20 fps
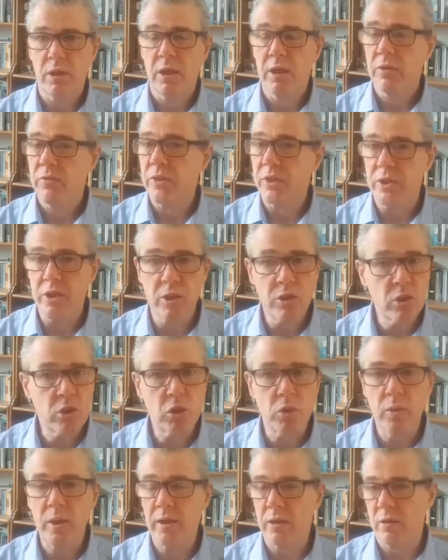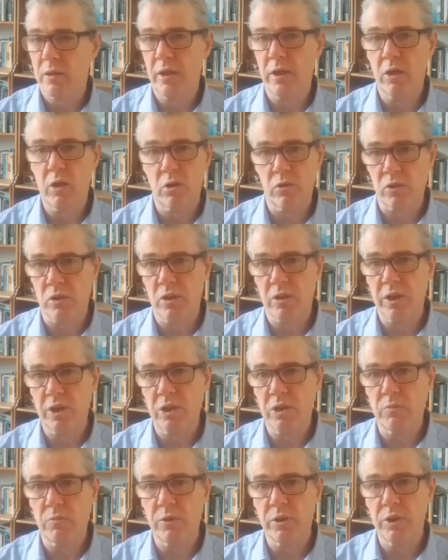They didn't do it in consultation
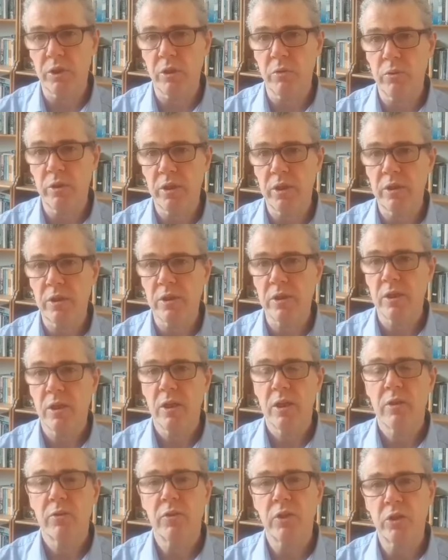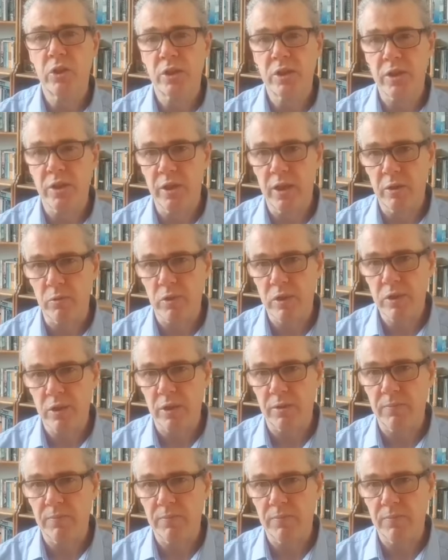with the unions, they just announced it.